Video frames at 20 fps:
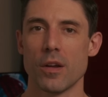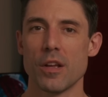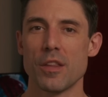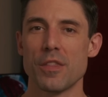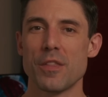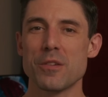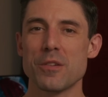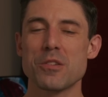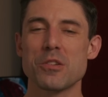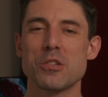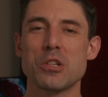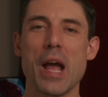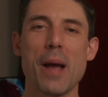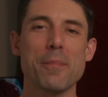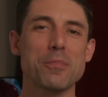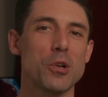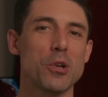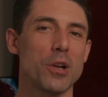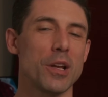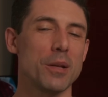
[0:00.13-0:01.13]
There's a
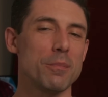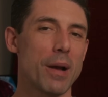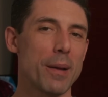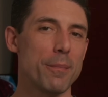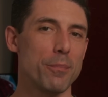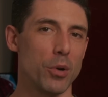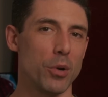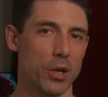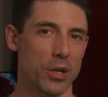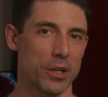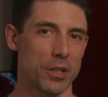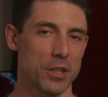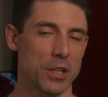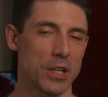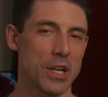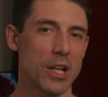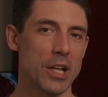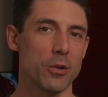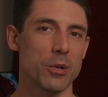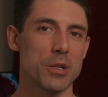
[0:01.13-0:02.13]
chapter in my book,
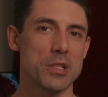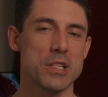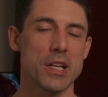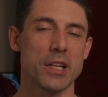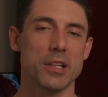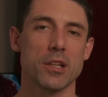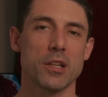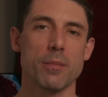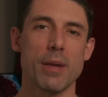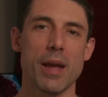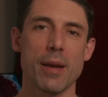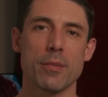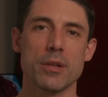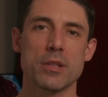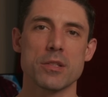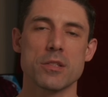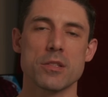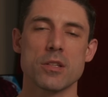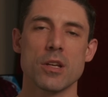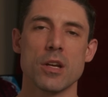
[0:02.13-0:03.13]
The Colorist's 10
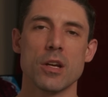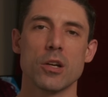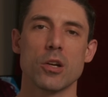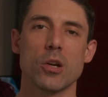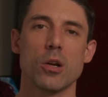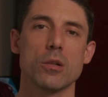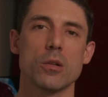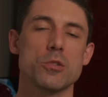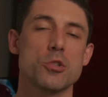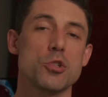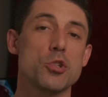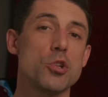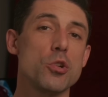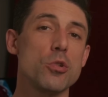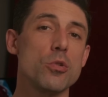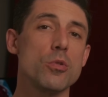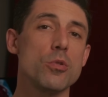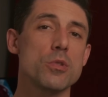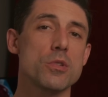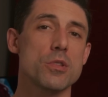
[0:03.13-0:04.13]
Commandments, called
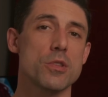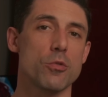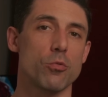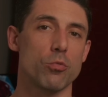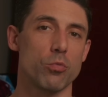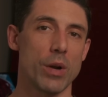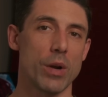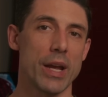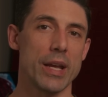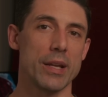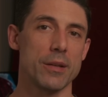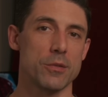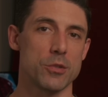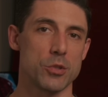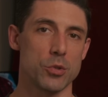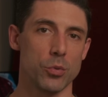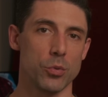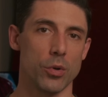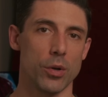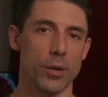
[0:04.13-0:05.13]
Choose the Right
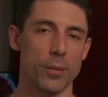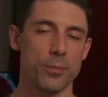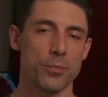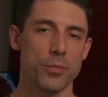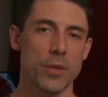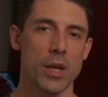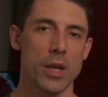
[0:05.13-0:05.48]
Tool.